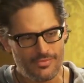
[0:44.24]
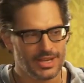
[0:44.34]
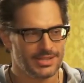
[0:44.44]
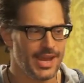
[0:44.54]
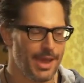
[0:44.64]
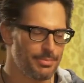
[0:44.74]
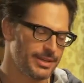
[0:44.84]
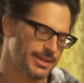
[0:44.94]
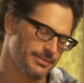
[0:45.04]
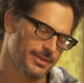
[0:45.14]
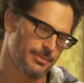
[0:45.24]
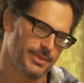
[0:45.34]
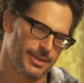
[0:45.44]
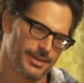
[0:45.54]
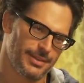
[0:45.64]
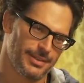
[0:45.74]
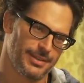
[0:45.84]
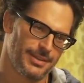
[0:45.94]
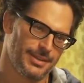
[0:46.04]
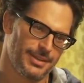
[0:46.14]
he's happy to
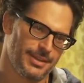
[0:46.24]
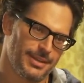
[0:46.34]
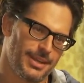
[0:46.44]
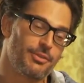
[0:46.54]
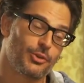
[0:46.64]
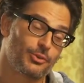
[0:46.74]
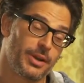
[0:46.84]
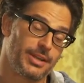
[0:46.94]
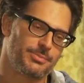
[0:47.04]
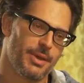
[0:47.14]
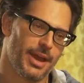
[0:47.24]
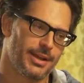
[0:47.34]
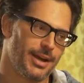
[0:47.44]
give those reins back